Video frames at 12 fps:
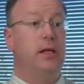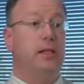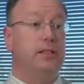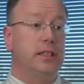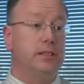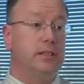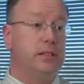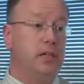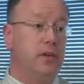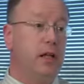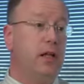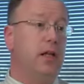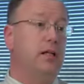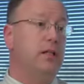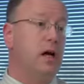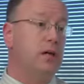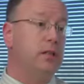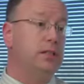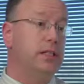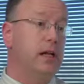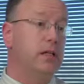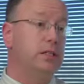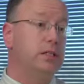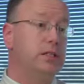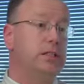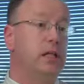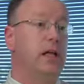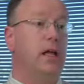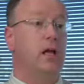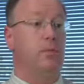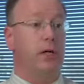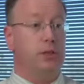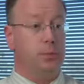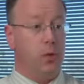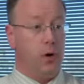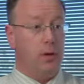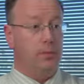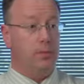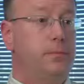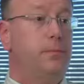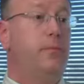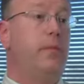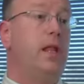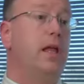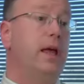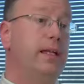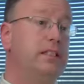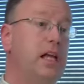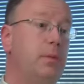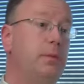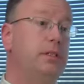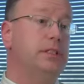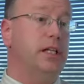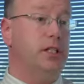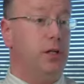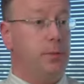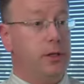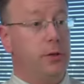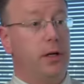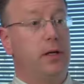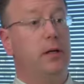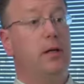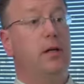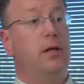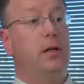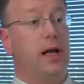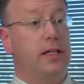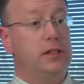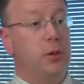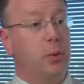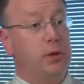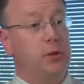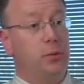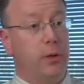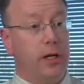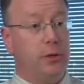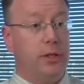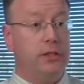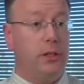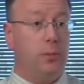sensitivity and tolerance analysis, and much more. ASAP is a geometric, non-sequential ray tracing